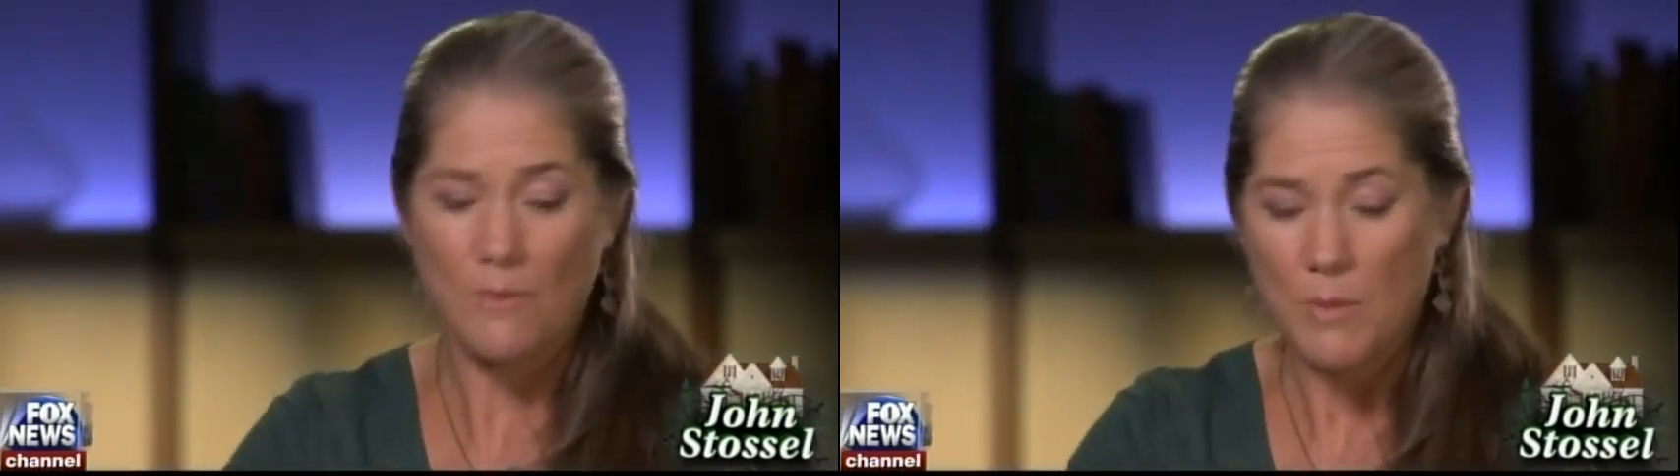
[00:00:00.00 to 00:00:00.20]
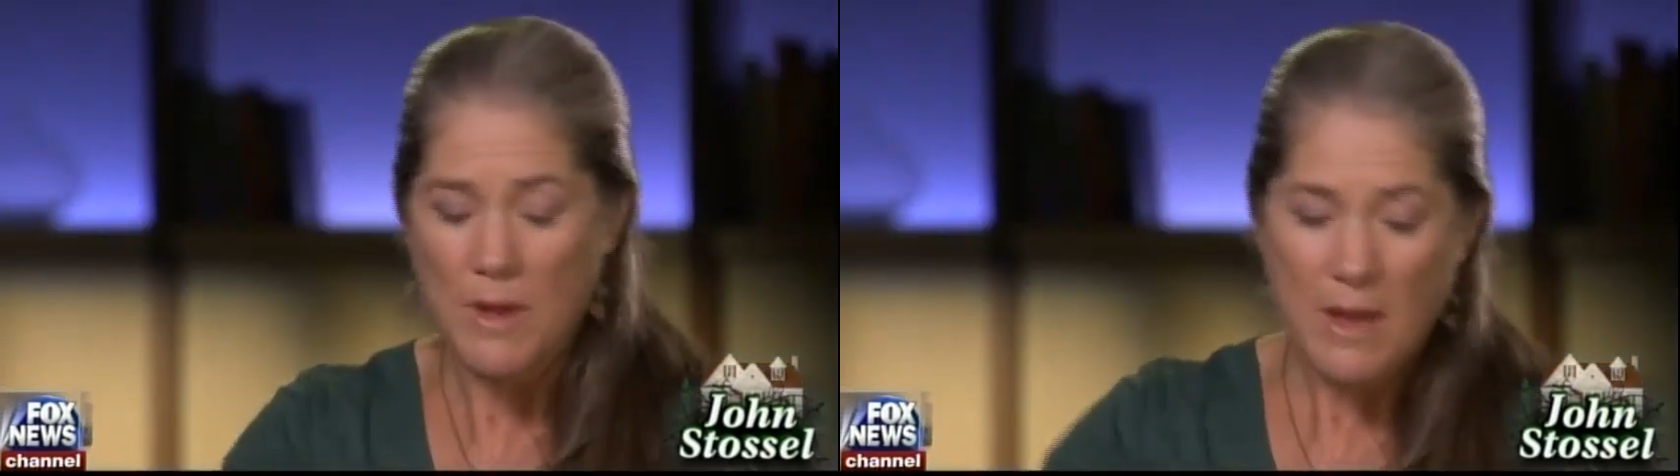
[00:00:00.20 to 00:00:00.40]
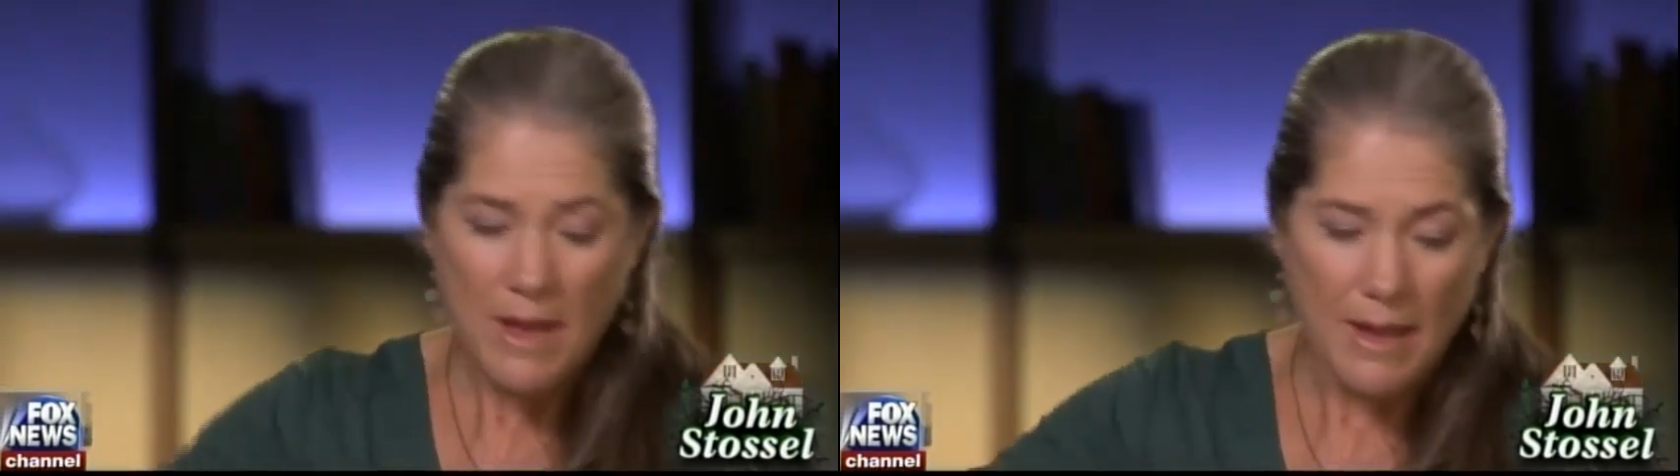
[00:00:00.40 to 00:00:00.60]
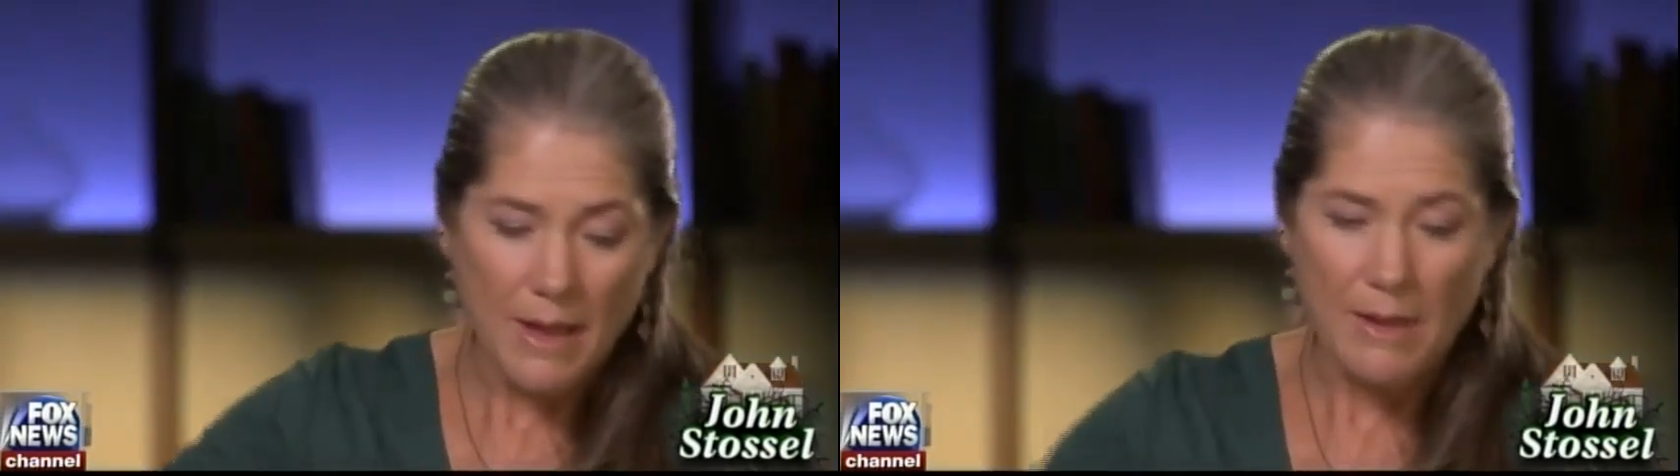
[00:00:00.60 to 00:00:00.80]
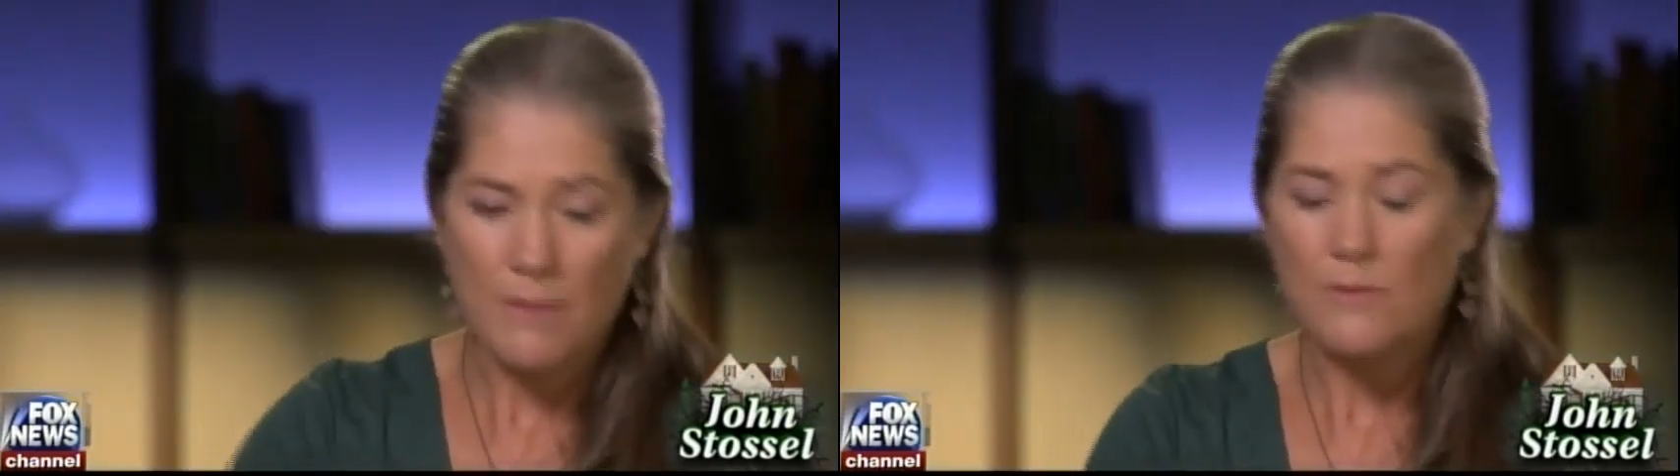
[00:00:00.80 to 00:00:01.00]
and have
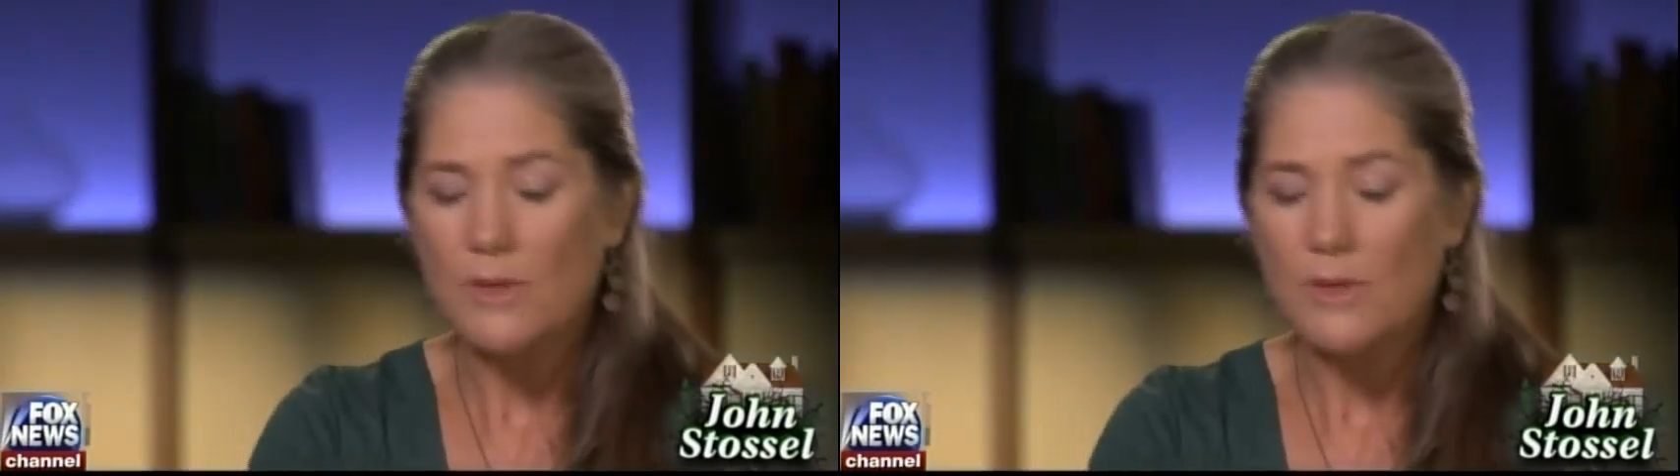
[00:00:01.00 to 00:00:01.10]
uh,